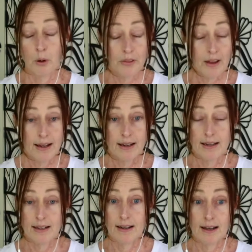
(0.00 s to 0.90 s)
put
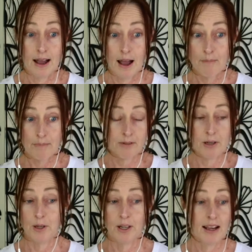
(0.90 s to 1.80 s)
that in a
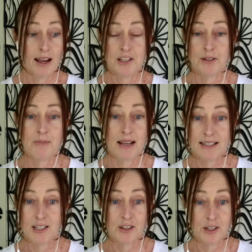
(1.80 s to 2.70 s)

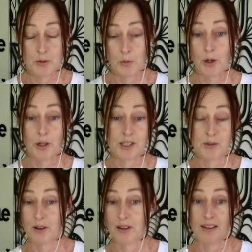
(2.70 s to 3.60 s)
communication message that
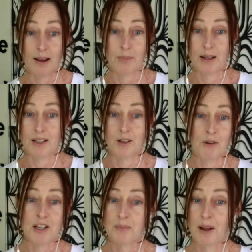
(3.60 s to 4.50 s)
works, whether that be
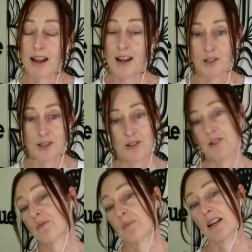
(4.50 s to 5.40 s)
in your resume or
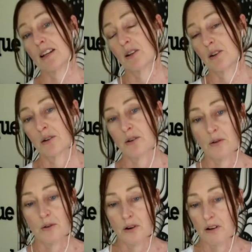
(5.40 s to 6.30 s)
your social media
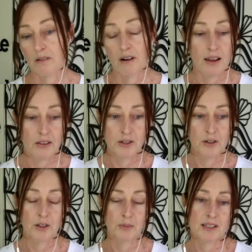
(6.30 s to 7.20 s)
or
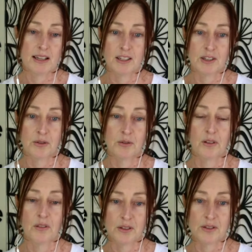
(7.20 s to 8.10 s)
other
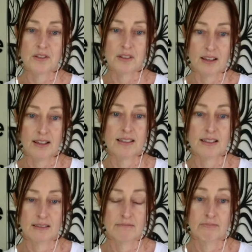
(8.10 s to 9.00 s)
documentation, all of those sorts of
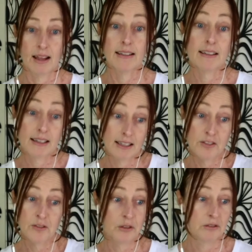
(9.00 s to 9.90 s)
things. And in
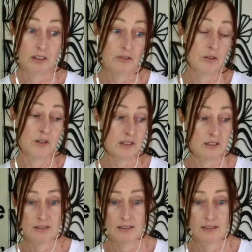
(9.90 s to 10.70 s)
the interview, of course.